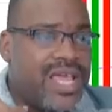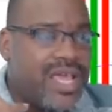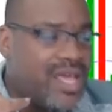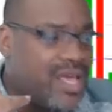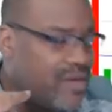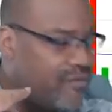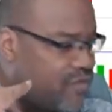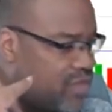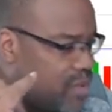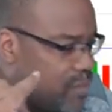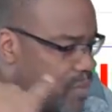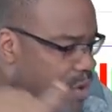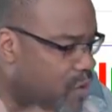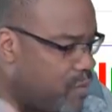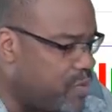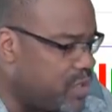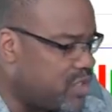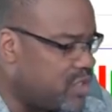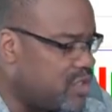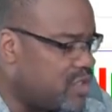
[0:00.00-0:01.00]
for the
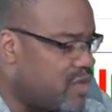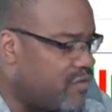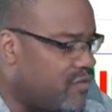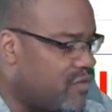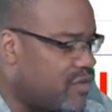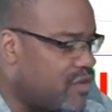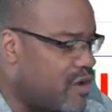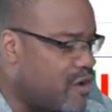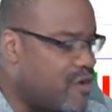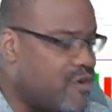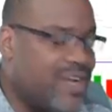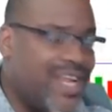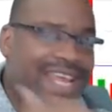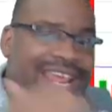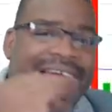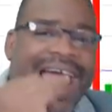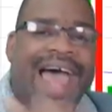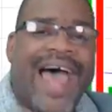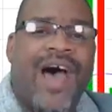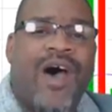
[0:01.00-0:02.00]
purposes of
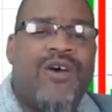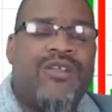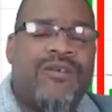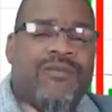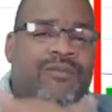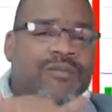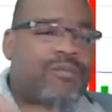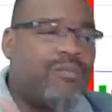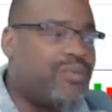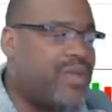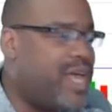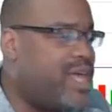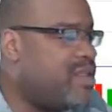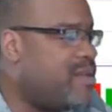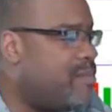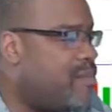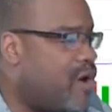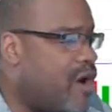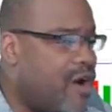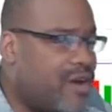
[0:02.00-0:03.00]
learning how to play
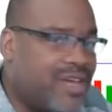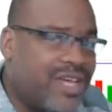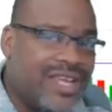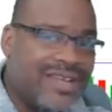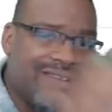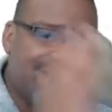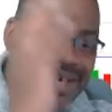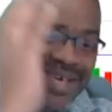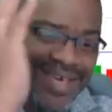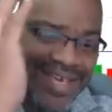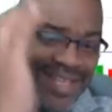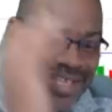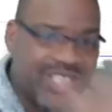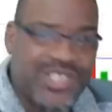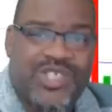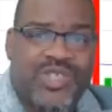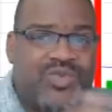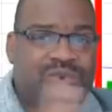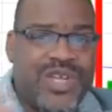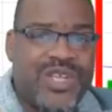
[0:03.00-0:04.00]
the market,
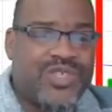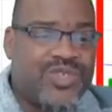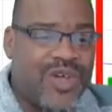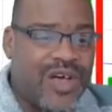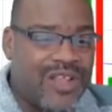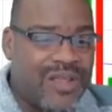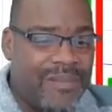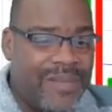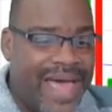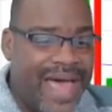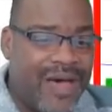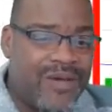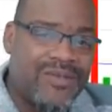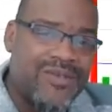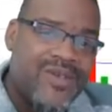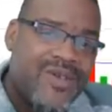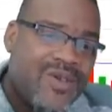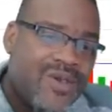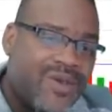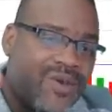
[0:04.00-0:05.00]
this is what it's all
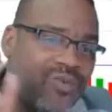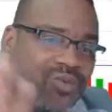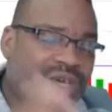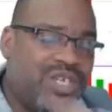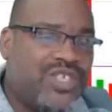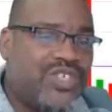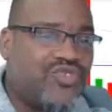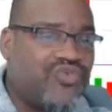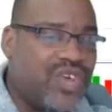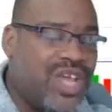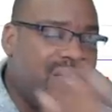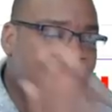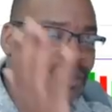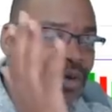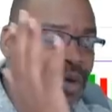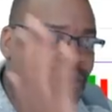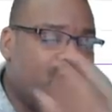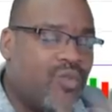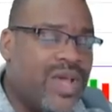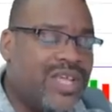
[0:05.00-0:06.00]
about. We stream
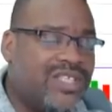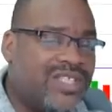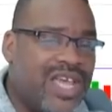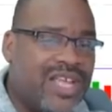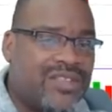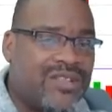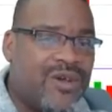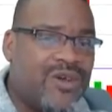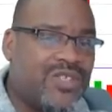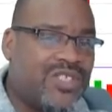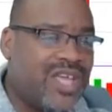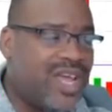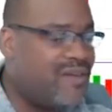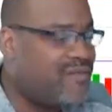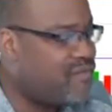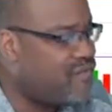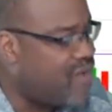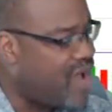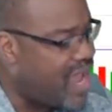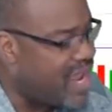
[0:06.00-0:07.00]
on Wednesday, Thursday,
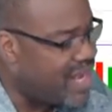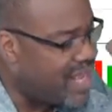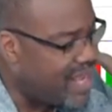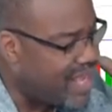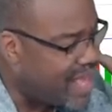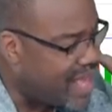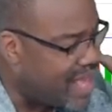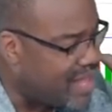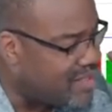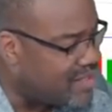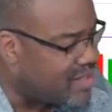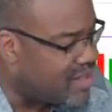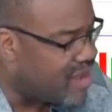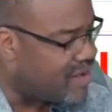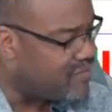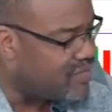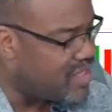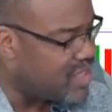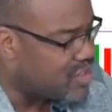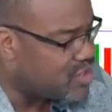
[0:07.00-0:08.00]
and Friday. I
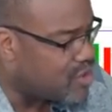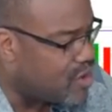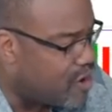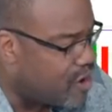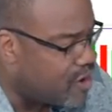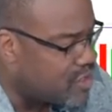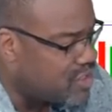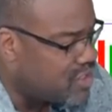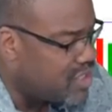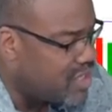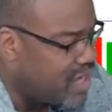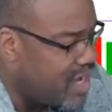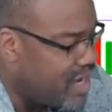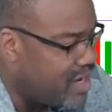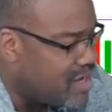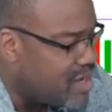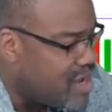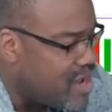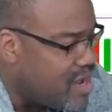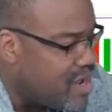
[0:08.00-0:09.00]
love this,
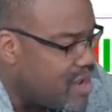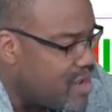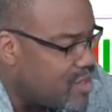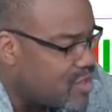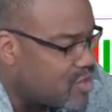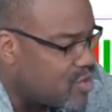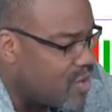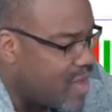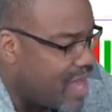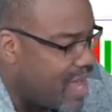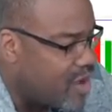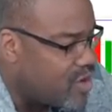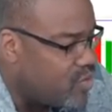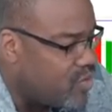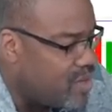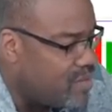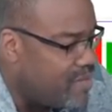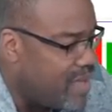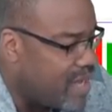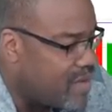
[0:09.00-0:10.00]
Arsenate. So how do
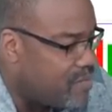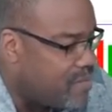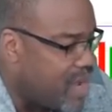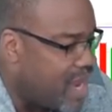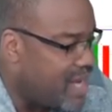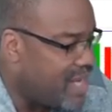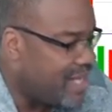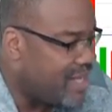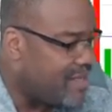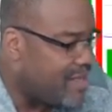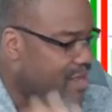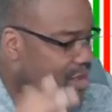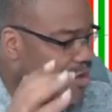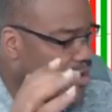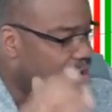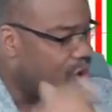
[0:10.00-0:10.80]
we make money? The